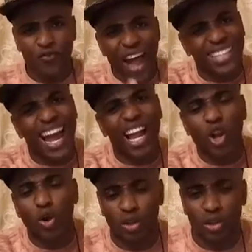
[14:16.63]
That
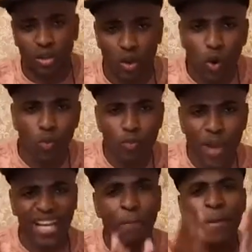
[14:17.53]
alone will
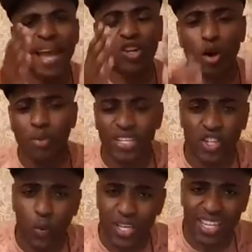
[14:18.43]
make a man commit
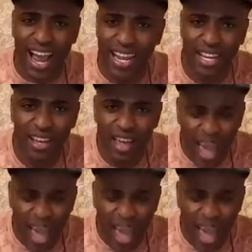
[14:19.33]
suicide.